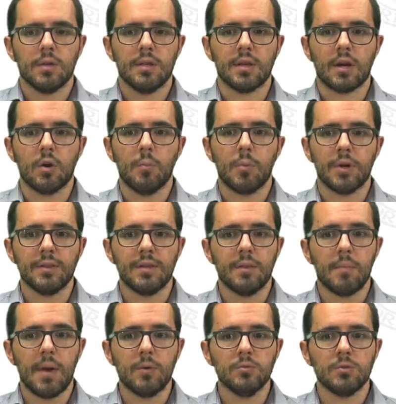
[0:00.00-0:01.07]
In the component did
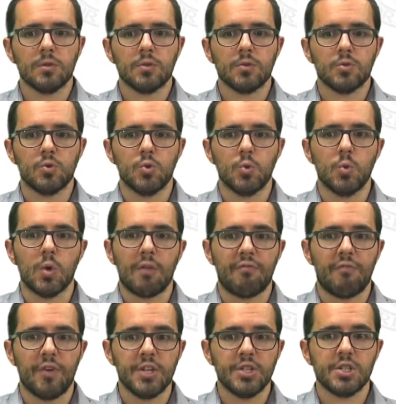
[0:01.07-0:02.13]
mount, you do a
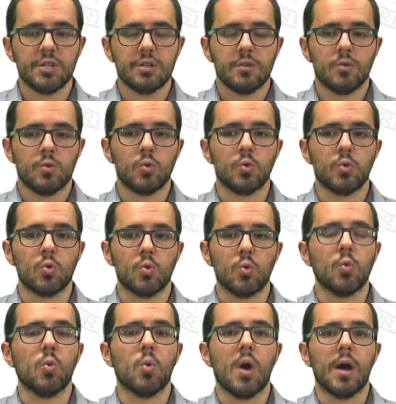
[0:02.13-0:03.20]
fetch
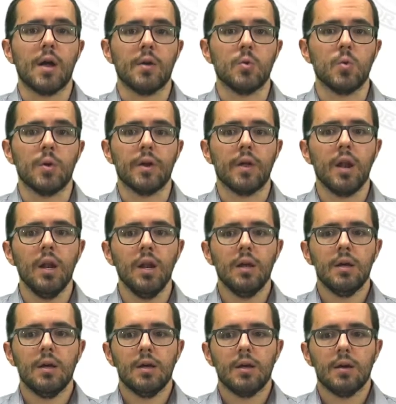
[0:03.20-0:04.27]
to a URL.
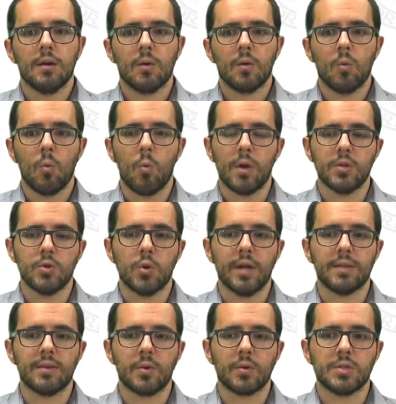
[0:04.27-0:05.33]
When you
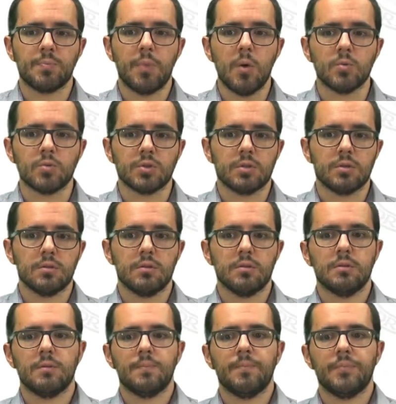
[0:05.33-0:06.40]
get the response,
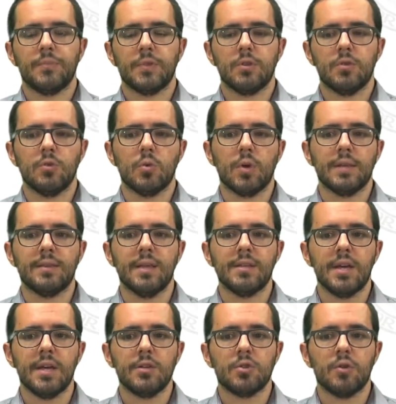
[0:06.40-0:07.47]
you get the
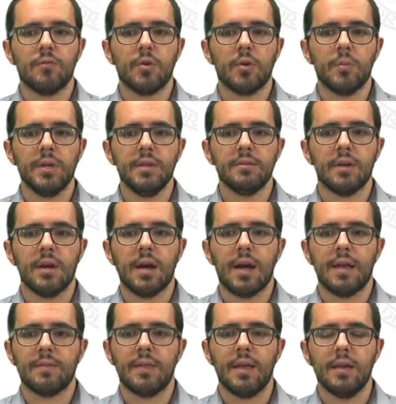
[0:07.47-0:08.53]
JSON from it,
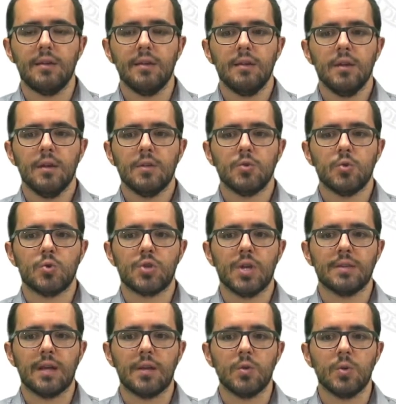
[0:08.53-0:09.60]
and then you
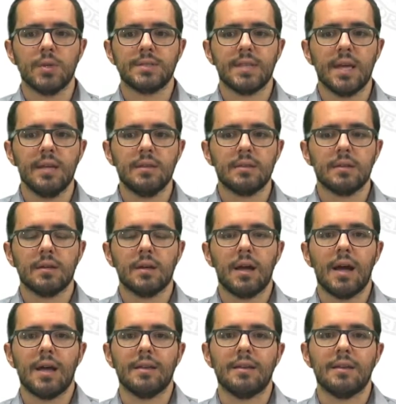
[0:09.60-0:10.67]
set a new state,
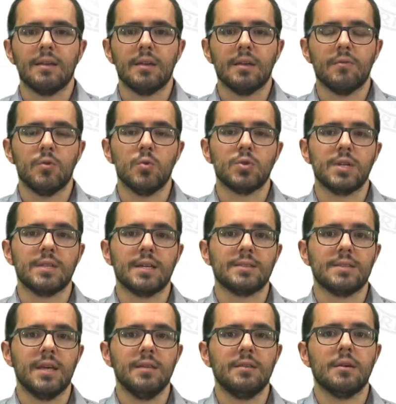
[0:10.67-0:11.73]
and if you set a
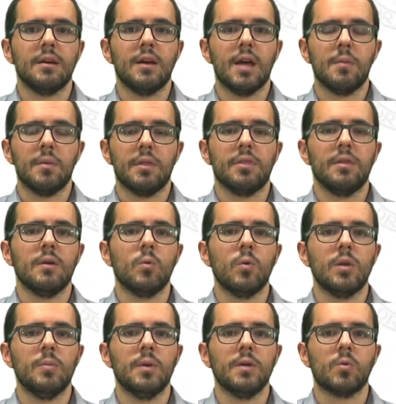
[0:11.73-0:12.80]
state, everything
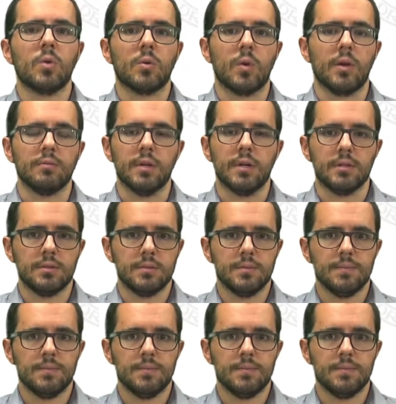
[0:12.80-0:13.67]
will be re-rendered.